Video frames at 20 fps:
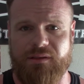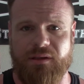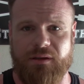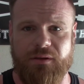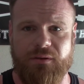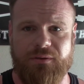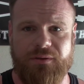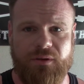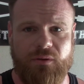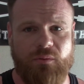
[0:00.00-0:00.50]
So
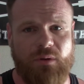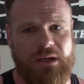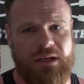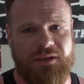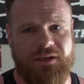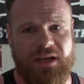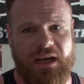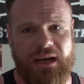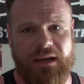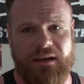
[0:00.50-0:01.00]
you do want to
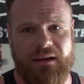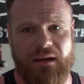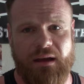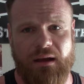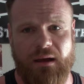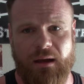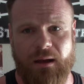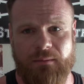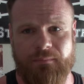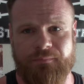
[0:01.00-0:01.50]
check
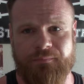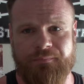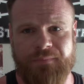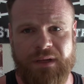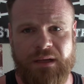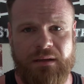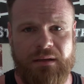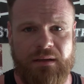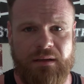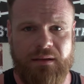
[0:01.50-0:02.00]

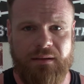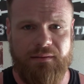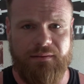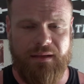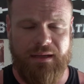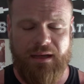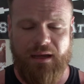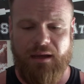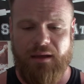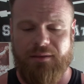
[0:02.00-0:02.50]

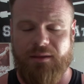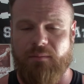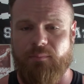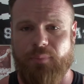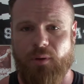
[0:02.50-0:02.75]
the